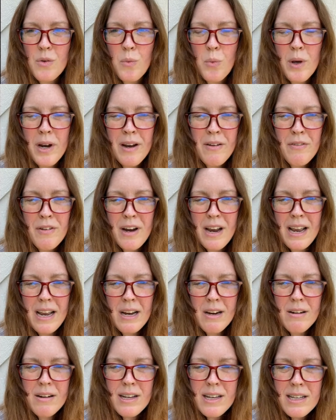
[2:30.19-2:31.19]
whatever
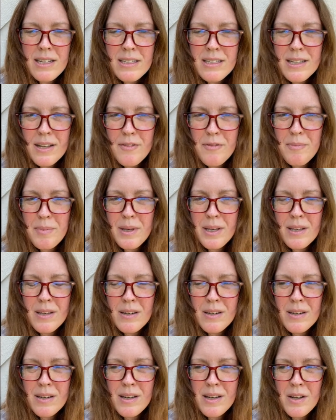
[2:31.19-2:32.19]
areas have
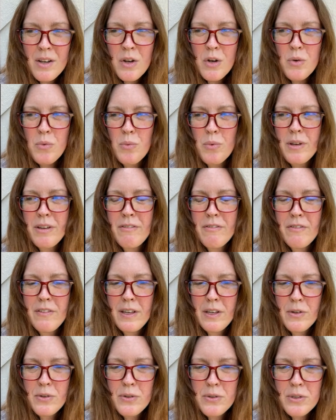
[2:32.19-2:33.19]
been
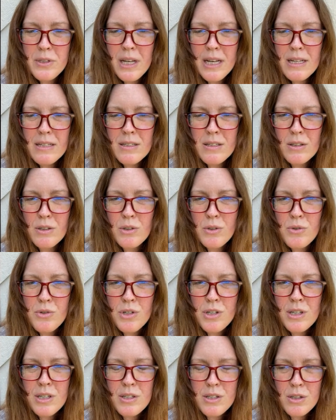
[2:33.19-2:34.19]
revealed as
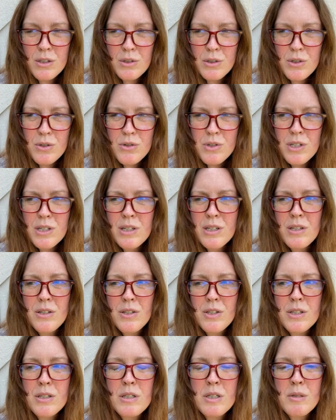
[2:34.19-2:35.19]
illusion and delusion,
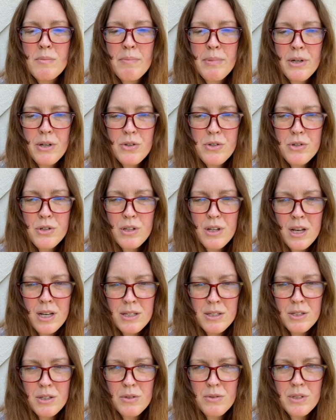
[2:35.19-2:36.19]
to
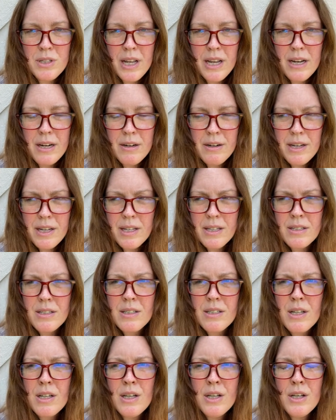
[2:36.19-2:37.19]
spiritualize those
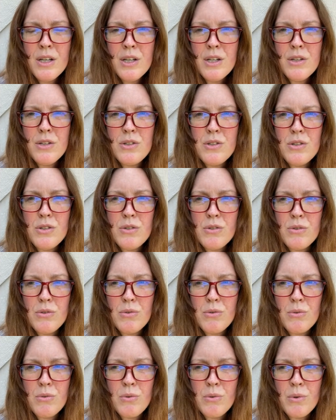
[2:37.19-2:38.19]
areas,
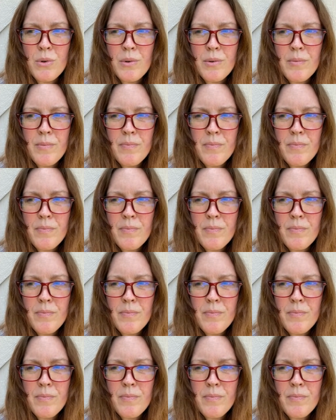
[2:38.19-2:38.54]
to